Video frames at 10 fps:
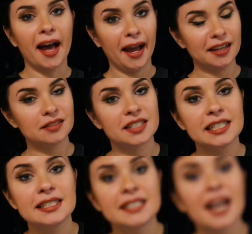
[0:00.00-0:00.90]
I have
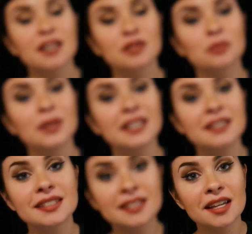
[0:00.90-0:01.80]
seen Dax
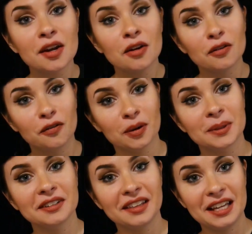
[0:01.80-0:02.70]
Riggs,
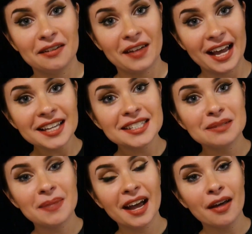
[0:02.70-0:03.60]
formerly of
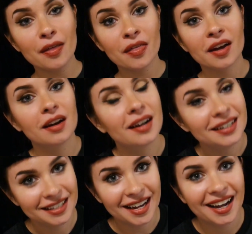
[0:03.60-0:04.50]
Acid Bath,
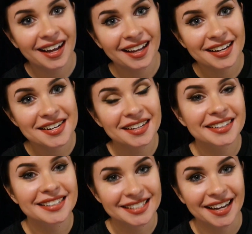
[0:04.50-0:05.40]

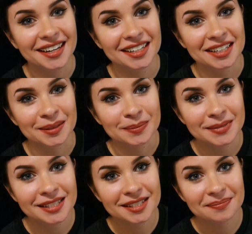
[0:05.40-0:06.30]
9
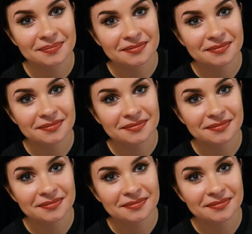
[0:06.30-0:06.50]
times.